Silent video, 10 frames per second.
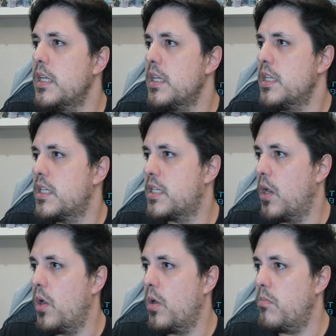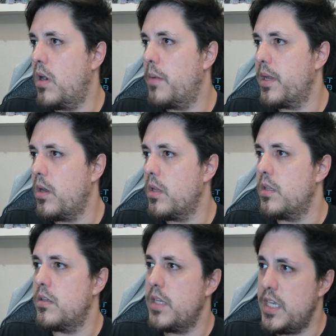So overall,
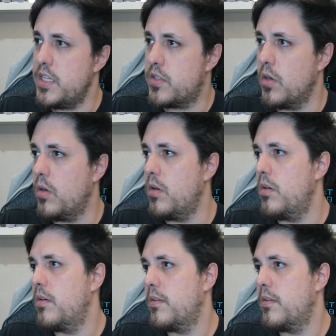Iso,